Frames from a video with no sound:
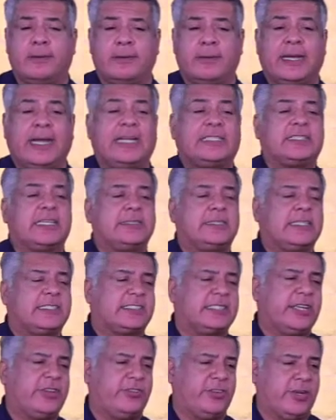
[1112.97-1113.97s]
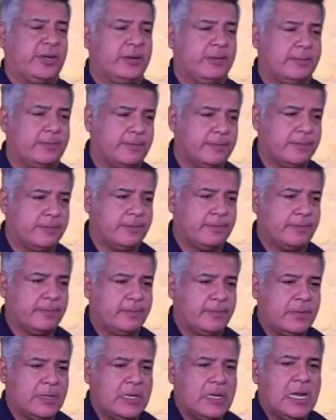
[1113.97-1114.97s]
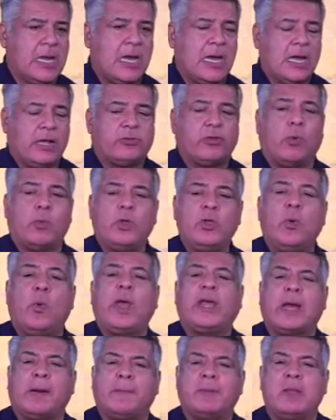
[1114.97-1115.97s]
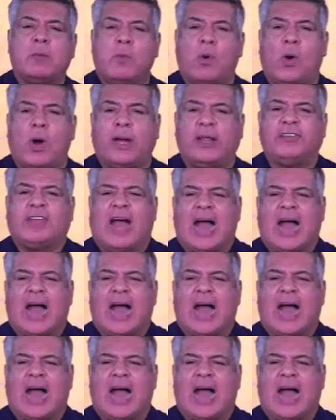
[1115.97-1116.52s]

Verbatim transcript: It's a decision. So, when you wake up in the morning, you say,